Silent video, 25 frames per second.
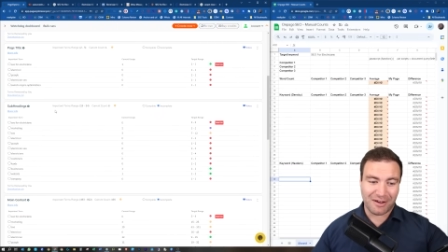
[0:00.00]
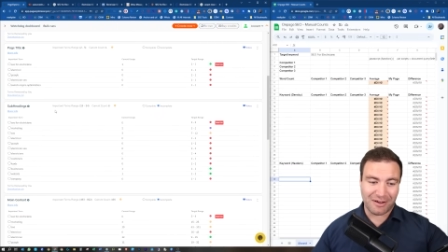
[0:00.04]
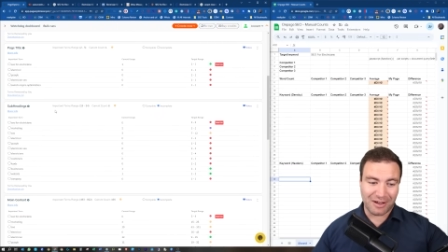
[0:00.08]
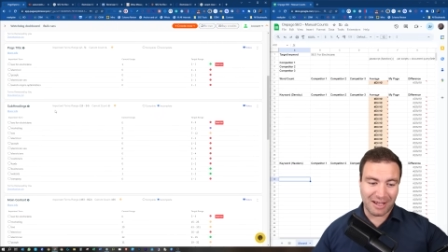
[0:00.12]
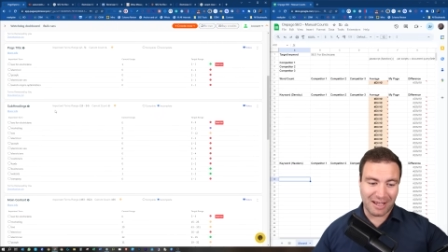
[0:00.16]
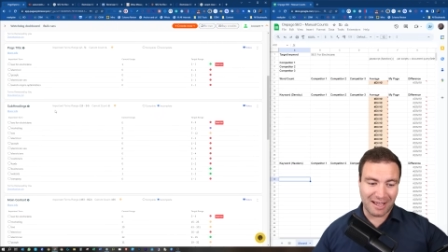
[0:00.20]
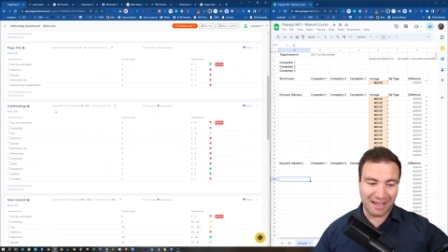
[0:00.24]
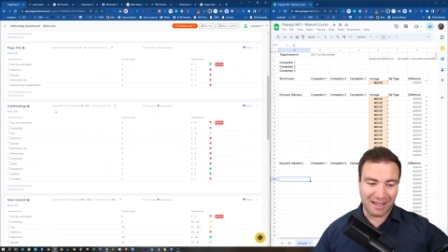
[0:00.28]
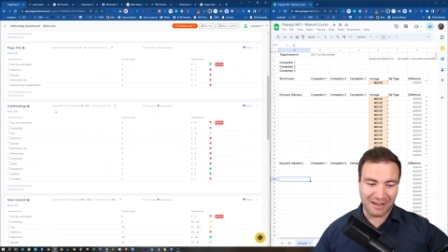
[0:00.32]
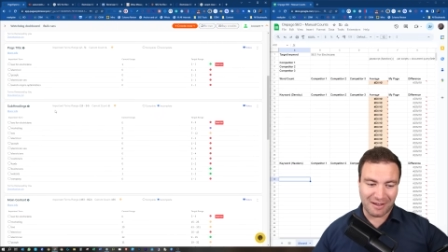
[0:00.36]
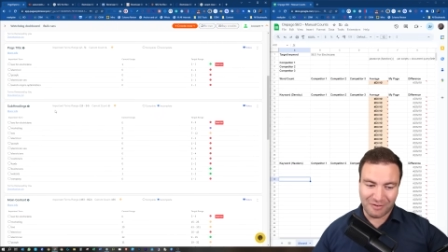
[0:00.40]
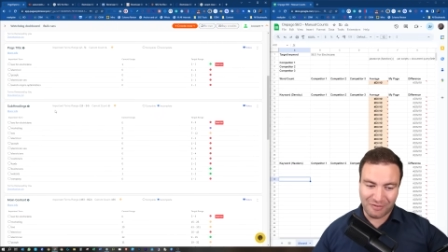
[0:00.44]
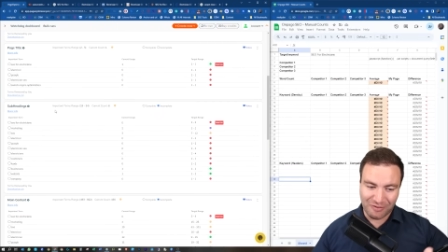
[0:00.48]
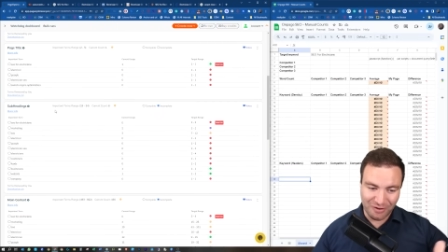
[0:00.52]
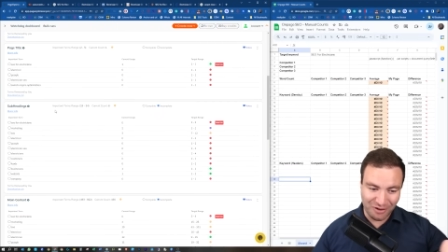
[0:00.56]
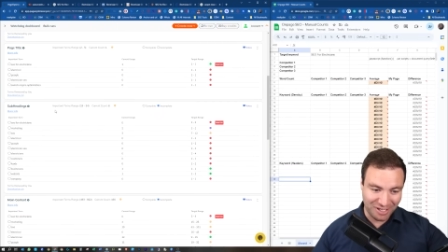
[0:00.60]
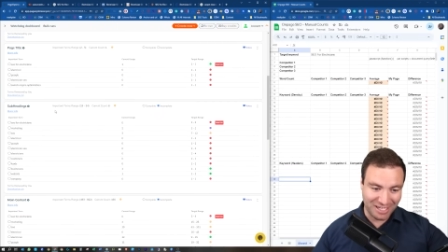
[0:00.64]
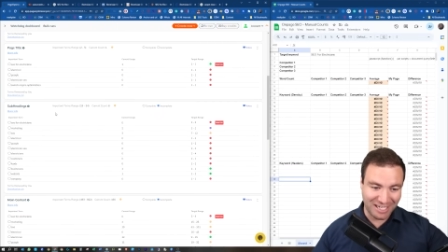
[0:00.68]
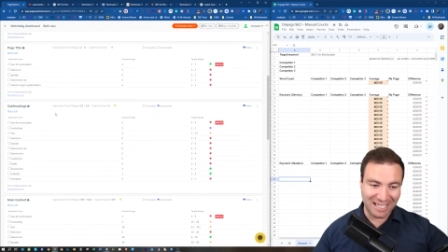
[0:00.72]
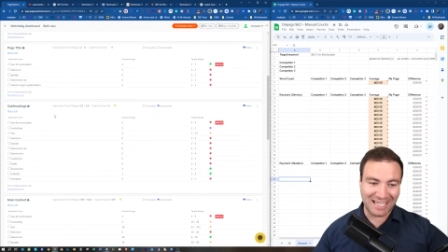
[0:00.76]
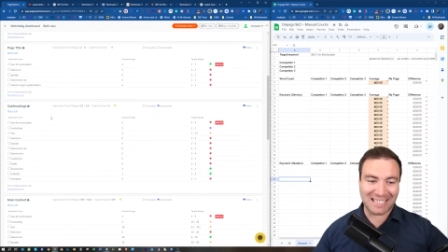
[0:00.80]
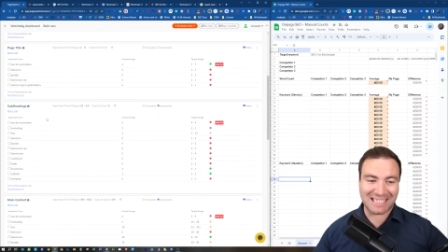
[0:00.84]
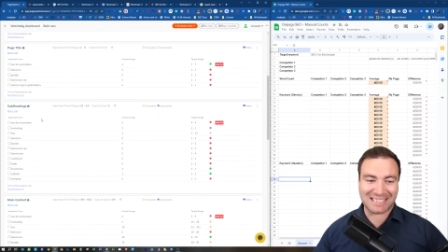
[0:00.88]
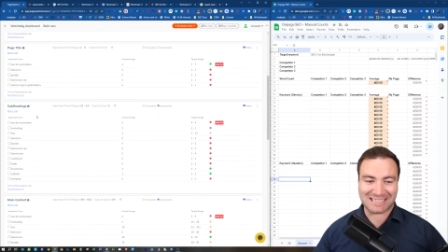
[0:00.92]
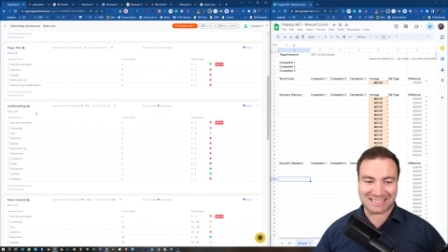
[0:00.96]
uh, very
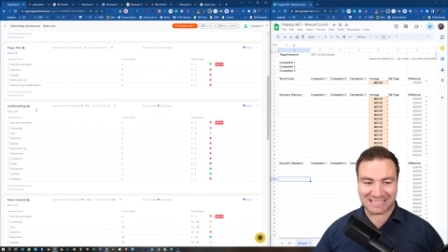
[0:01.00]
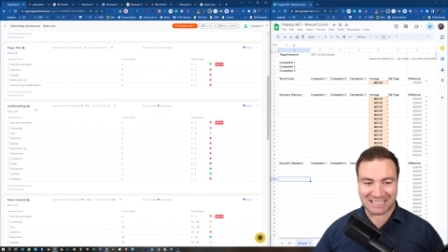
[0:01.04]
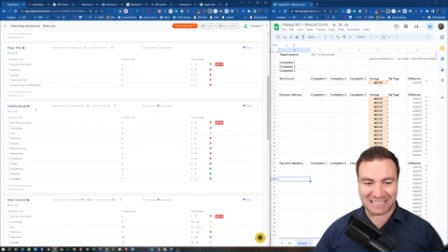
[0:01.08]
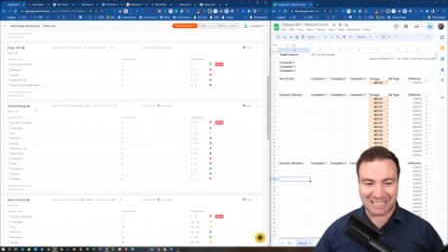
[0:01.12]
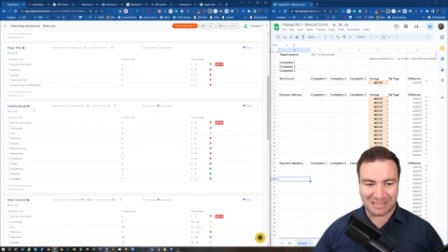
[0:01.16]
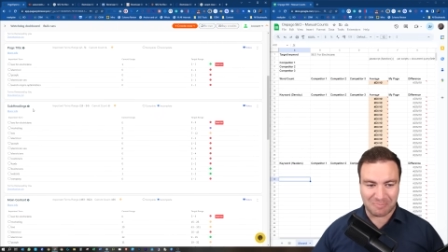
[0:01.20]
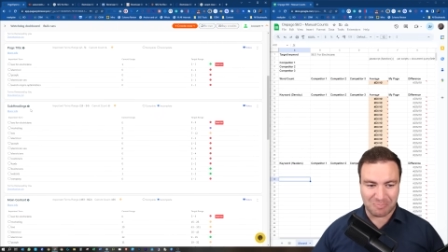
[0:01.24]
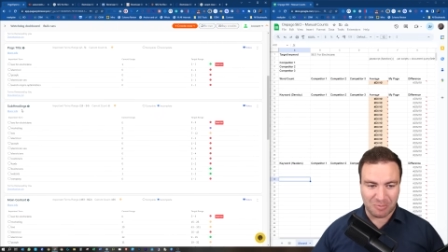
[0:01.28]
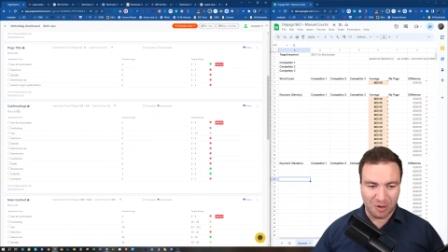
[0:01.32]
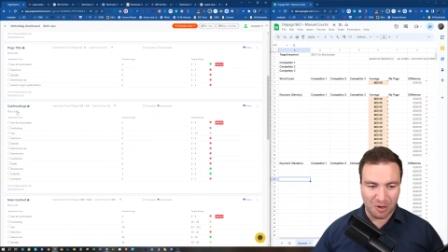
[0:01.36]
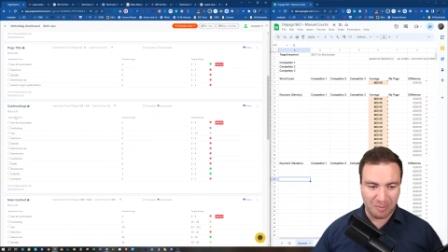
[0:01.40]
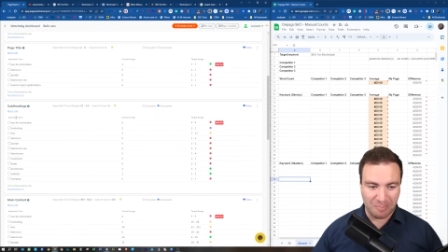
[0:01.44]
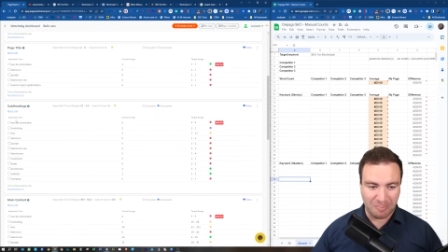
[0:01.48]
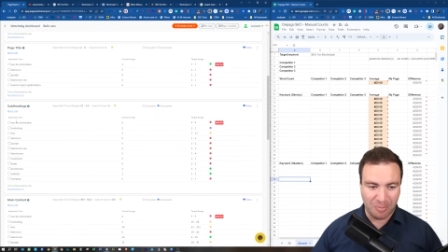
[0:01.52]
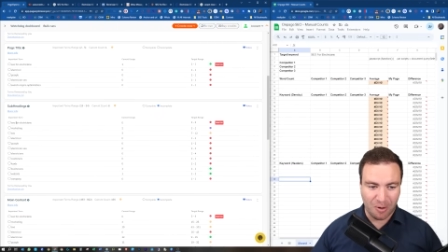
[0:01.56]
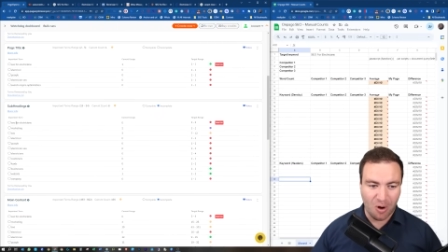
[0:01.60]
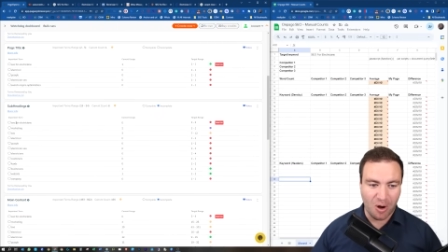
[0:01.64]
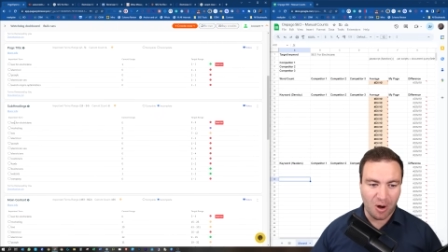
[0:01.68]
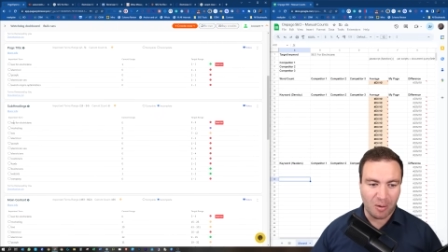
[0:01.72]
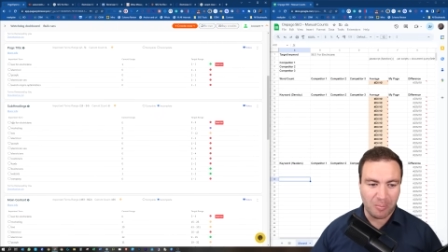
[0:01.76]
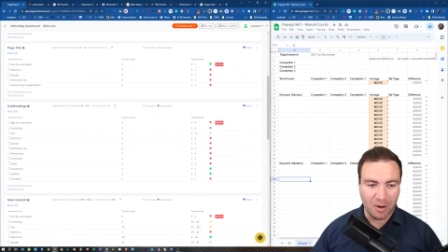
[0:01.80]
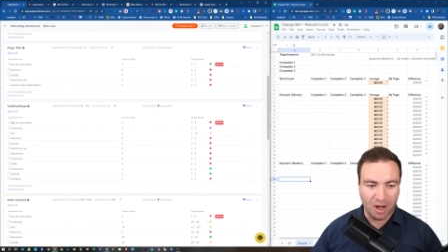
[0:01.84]
easily by pop.